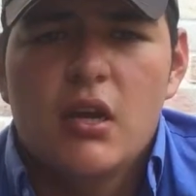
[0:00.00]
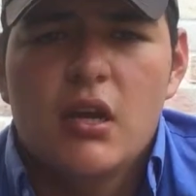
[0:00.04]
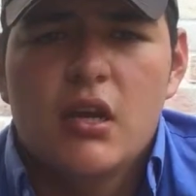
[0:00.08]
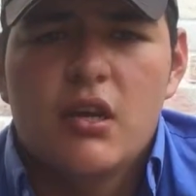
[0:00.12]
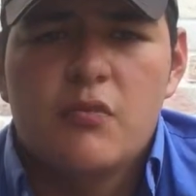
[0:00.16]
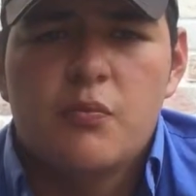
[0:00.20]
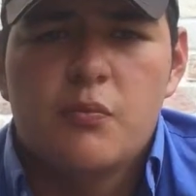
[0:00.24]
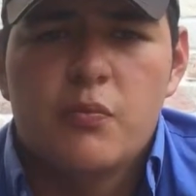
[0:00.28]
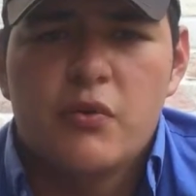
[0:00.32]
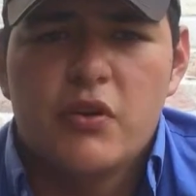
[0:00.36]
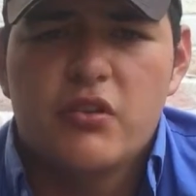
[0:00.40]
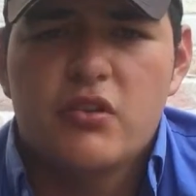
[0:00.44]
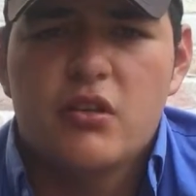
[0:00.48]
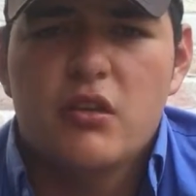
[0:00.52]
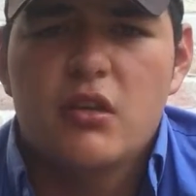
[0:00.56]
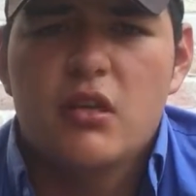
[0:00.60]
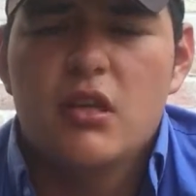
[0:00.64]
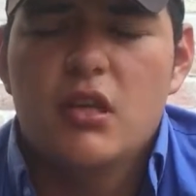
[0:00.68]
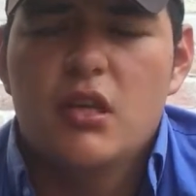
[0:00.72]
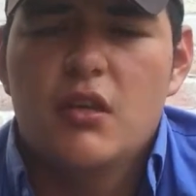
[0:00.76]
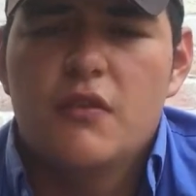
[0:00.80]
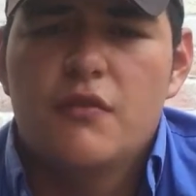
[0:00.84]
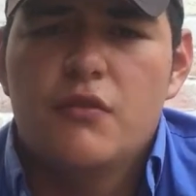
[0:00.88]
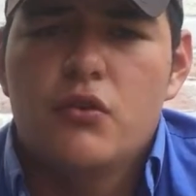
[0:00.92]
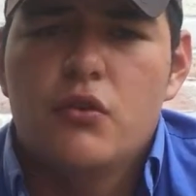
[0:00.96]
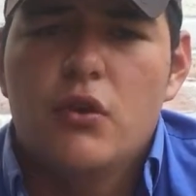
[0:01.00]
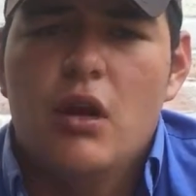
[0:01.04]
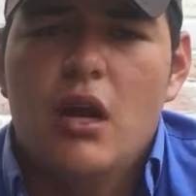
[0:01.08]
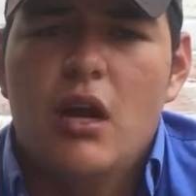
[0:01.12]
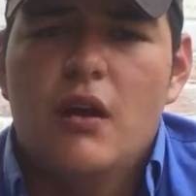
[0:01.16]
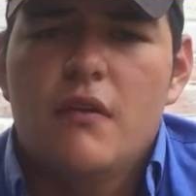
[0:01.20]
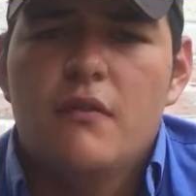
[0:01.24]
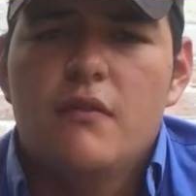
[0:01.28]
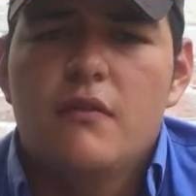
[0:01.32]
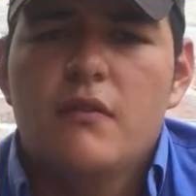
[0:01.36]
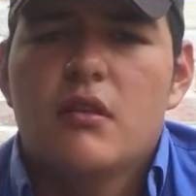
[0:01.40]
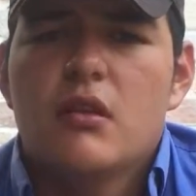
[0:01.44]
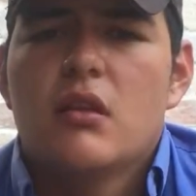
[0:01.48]
especially if you
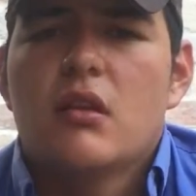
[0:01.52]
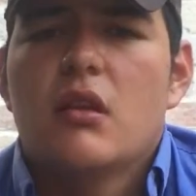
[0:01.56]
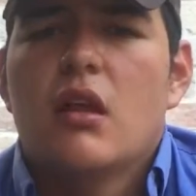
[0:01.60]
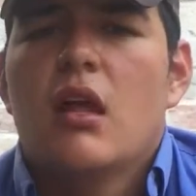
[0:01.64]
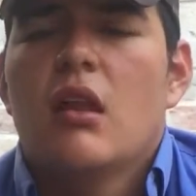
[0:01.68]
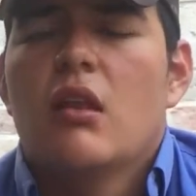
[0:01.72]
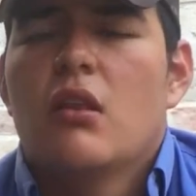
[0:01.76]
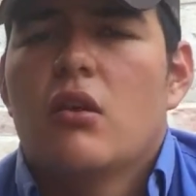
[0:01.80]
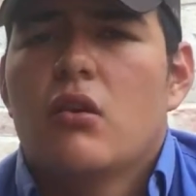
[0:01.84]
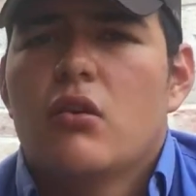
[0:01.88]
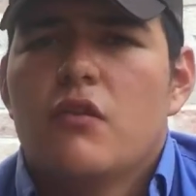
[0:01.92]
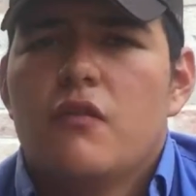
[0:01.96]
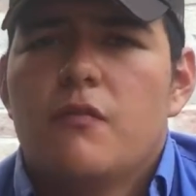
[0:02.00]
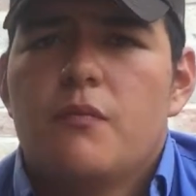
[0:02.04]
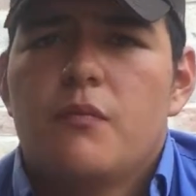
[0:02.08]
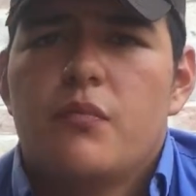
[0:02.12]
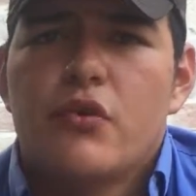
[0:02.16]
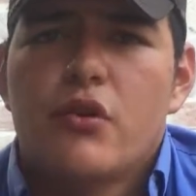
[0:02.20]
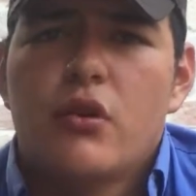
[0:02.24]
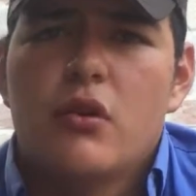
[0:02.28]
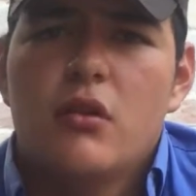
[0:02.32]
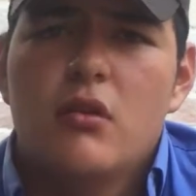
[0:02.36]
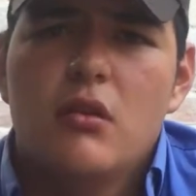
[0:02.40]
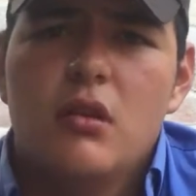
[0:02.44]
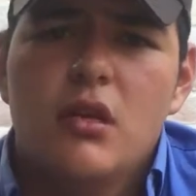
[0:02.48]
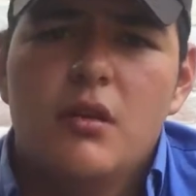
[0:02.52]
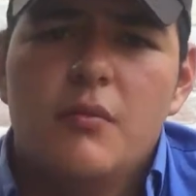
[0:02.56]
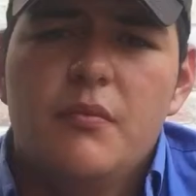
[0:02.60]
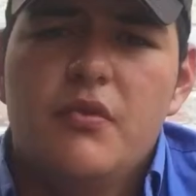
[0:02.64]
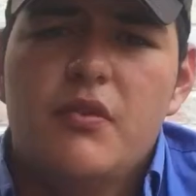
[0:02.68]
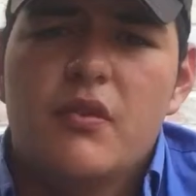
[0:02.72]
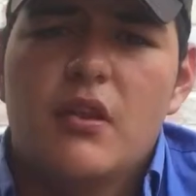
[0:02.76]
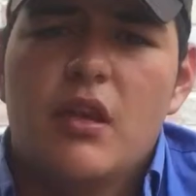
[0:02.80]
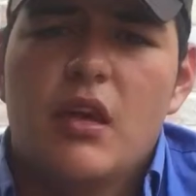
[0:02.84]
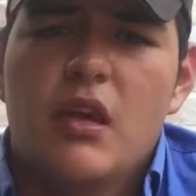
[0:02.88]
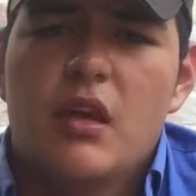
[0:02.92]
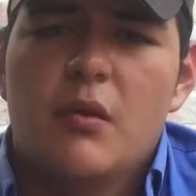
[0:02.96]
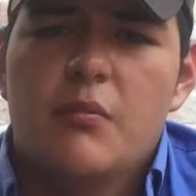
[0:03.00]
have a lot of
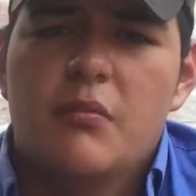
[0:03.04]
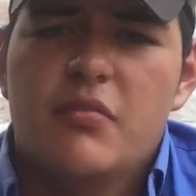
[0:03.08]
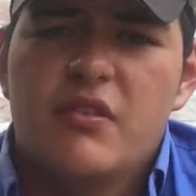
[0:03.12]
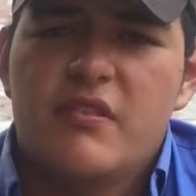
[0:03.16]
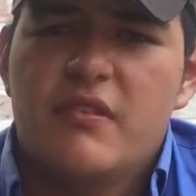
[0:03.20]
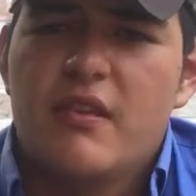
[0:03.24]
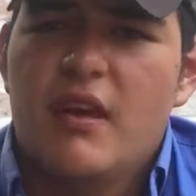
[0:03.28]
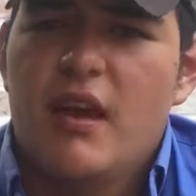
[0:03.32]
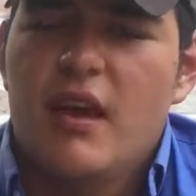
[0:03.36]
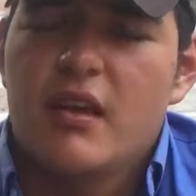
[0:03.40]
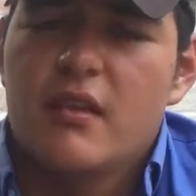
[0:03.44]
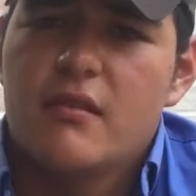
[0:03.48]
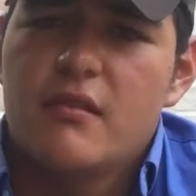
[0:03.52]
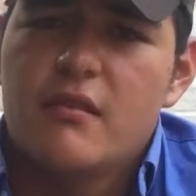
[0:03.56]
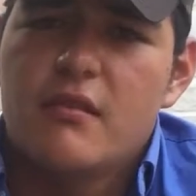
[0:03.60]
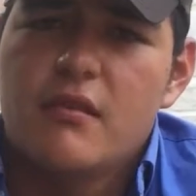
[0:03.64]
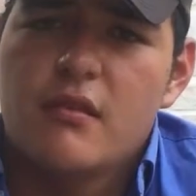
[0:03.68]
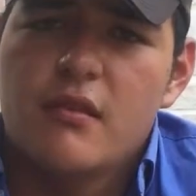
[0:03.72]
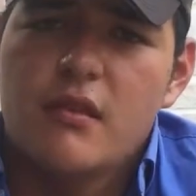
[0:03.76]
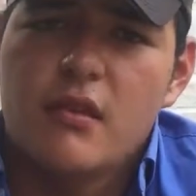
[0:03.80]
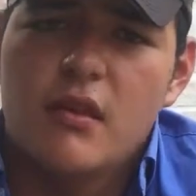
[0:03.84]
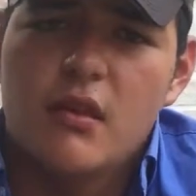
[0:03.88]
problems besides.